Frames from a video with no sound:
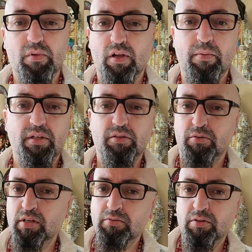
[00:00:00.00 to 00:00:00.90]
I mean,
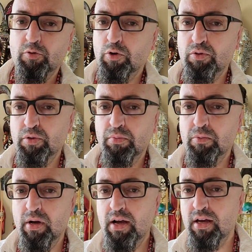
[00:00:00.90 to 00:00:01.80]
don't ever throw them
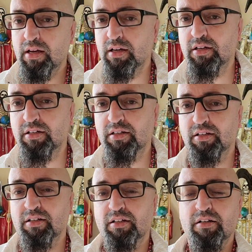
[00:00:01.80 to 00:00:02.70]
away.
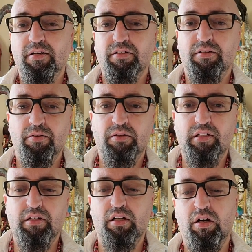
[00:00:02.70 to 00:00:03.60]
Don't
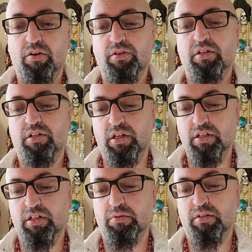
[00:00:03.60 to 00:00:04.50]
think, oh, they're
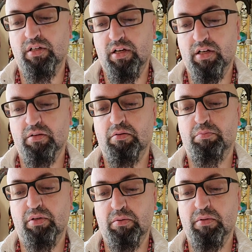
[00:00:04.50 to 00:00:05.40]
done. They're retired. I'm going
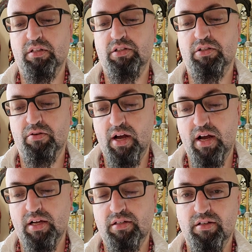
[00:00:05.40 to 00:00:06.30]
to put them in the
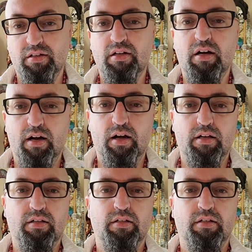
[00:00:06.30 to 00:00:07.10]
trash. They're not.